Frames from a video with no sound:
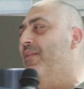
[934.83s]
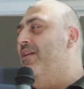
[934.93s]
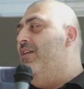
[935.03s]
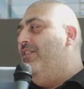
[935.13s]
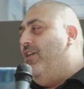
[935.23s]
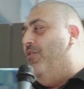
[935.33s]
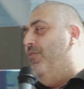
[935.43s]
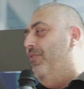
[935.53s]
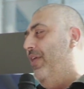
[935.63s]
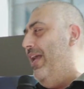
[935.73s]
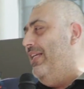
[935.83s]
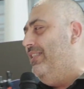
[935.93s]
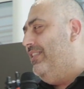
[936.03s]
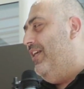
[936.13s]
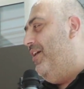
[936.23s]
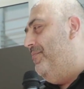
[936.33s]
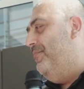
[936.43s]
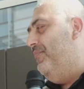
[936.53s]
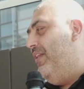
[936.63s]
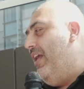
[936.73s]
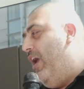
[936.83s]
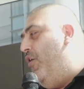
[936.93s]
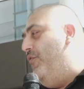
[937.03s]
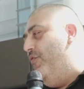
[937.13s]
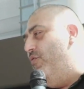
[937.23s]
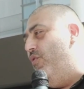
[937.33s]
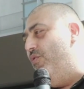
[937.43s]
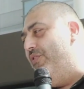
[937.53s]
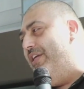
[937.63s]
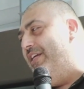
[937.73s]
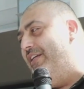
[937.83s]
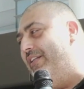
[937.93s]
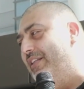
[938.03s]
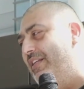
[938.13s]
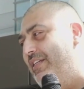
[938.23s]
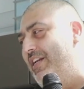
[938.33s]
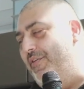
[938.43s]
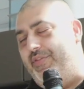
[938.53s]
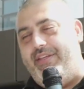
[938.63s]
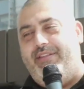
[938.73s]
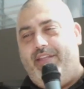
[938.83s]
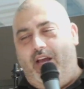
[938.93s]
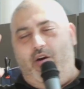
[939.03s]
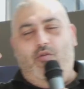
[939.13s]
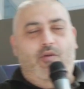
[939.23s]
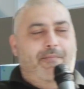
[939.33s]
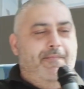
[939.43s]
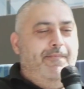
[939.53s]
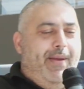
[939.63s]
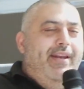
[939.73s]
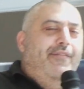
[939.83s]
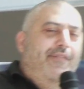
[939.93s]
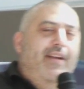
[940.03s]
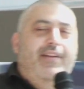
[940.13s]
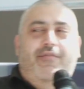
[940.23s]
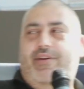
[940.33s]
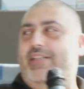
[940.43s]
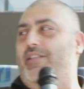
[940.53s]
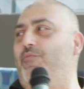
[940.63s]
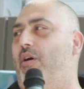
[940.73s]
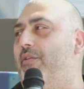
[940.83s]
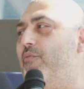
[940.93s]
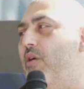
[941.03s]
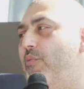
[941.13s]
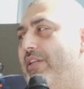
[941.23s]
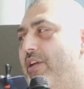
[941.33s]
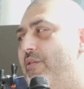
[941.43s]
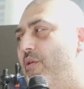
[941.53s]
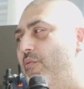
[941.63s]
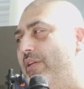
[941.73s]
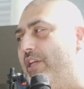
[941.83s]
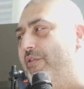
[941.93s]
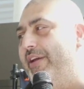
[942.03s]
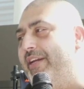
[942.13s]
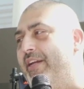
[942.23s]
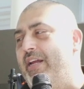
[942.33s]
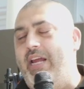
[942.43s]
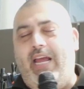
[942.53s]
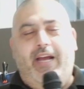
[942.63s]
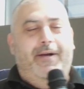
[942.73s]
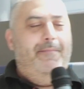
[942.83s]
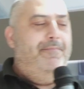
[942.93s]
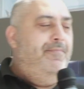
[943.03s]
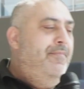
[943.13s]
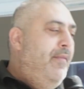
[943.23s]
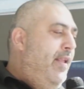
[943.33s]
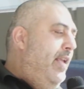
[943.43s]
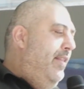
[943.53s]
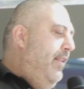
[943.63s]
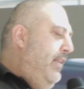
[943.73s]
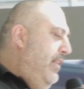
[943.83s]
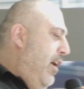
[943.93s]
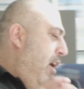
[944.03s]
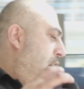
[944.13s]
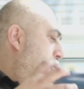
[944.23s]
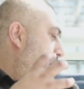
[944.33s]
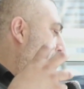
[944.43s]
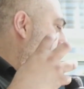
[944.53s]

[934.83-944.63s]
So that is overall the whole benefit and the reason why we're doing what we're doing. I hope you